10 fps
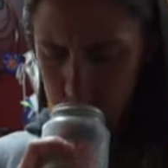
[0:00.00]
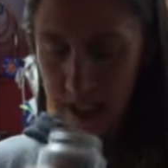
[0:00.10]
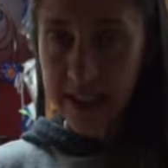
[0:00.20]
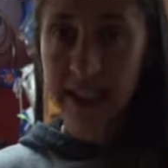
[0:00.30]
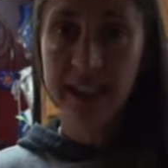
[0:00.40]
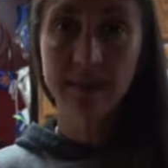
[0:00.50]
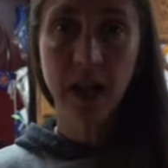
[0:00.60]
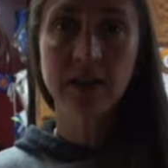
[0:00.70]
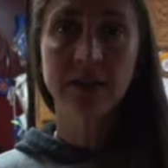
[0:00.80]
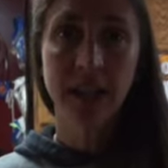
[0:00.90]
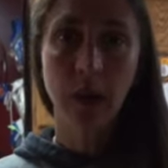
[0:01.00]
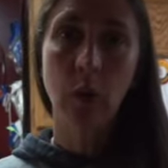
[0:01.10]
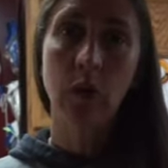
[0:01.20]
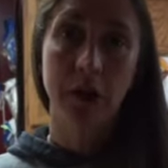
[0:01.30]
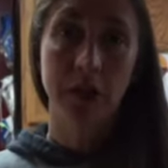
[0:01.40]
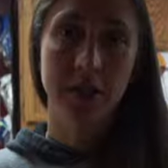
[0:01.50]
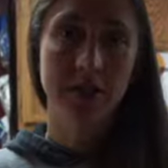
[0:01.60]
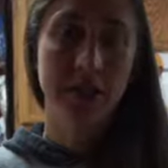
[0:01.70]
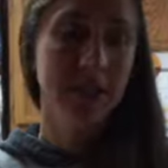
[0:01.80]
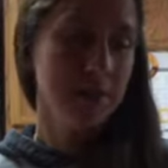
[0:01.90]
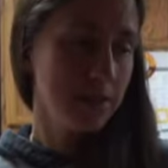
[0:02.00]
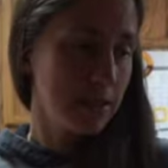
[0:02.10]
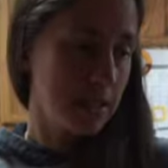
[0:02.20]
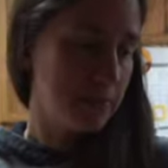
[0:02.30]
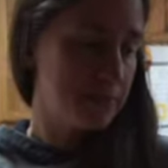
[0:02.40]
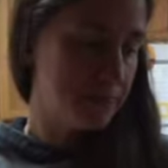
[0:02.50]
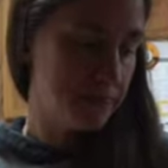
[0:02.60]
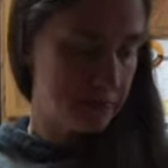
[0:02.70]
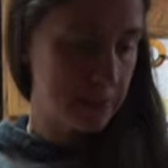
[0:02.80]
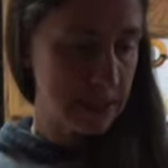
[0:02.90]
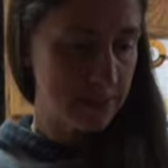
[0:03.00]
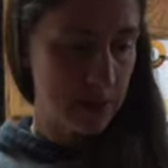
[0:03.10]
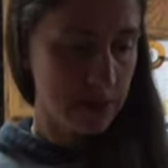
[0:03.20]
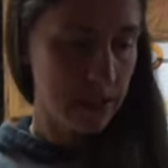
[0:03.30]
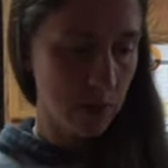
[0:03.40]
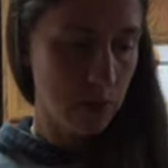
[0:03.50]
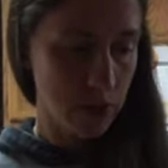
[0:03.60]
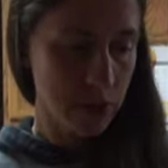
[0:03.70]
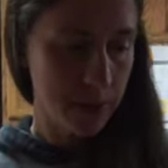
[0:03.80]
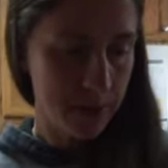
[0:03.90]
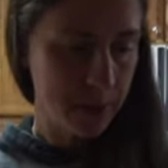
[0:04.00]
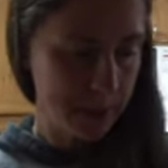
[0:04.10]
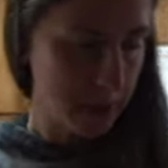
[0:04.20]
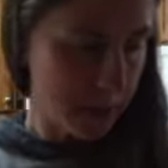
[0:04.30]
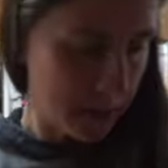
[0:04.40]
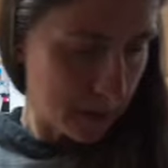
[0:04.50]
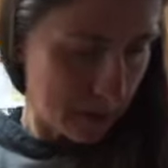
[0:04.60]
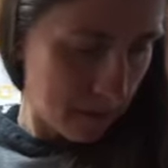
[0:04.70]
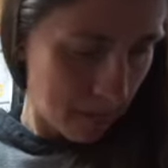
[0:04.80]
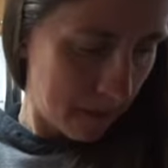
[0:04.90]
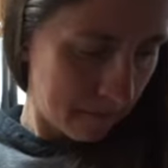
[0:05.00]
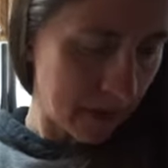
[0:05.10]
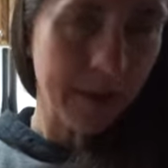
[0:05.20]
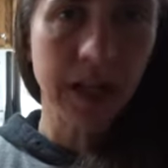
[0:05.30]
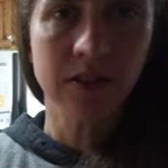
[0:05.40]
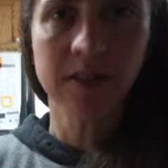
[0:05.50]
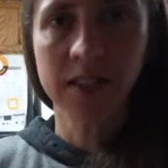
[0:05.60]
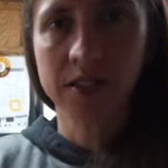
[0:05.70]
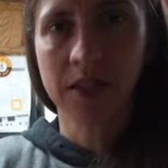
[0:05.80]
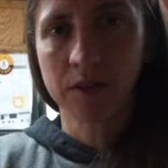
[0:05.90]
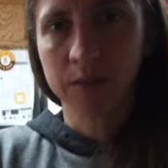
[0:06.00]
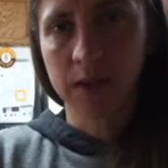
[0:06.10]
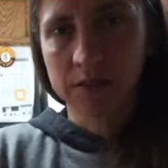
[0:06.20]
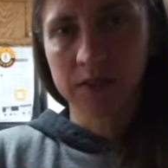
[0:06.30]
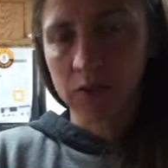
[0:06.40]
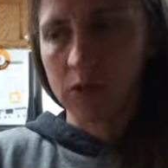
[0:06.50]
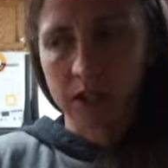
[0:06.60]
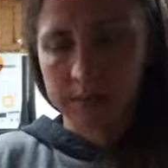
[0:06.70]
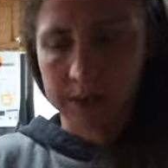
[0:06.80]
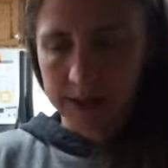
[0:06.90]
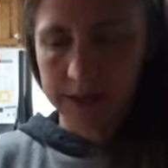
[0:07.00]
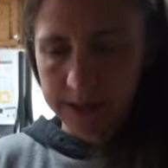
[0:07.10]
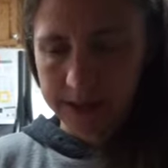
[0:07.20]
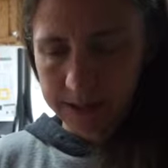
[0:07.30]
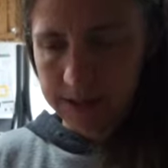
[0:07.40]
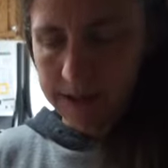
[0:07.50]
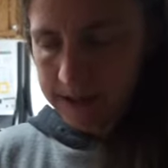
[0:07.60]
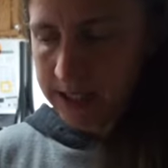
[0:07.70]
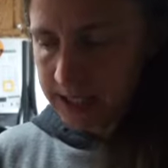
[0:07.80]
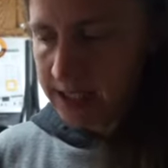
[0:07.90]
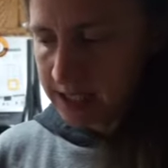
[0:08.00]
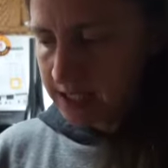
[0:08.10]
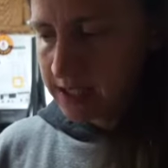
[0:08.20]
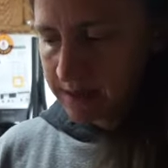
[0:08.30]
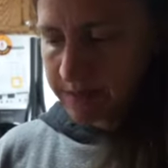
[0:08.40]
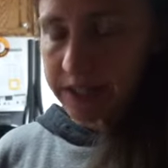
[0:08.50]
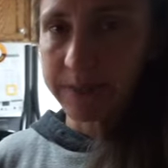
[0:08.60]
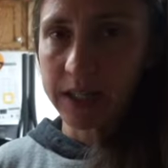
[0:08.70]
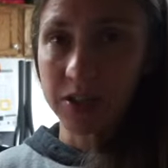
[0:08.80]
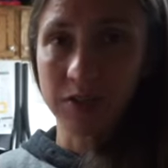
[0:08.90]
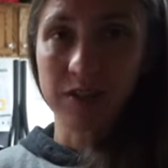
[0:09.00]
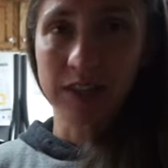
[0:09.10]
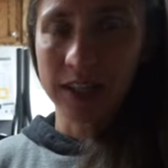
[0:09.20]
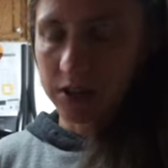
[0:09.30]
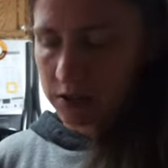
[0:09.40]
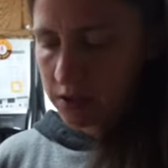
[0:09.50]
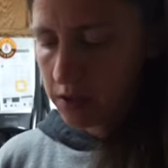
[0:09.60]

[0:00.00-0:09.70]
It smells like orange. I ain't gonna lie. It smells like orange. I'm not using a shaker bottle, just a water bottle, so just making sure it's extra.